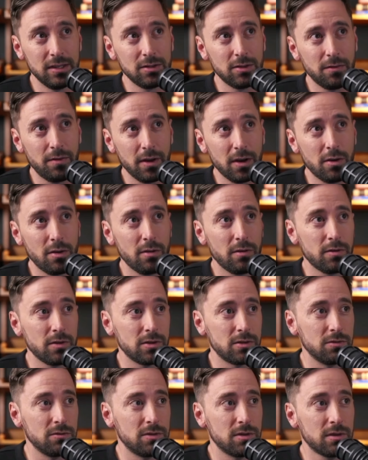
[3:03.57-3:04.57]
So if I go over
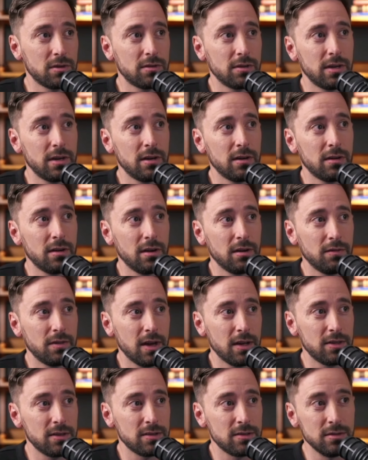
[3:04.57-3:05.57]
to journal here, I've
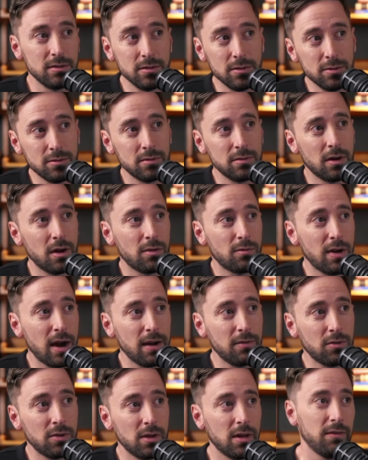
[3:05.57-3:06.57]
got this new
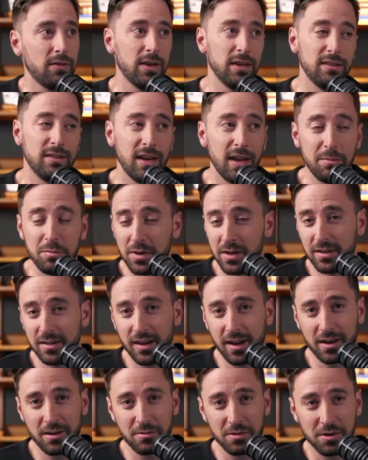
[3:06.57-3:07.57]
arrival of a tape deck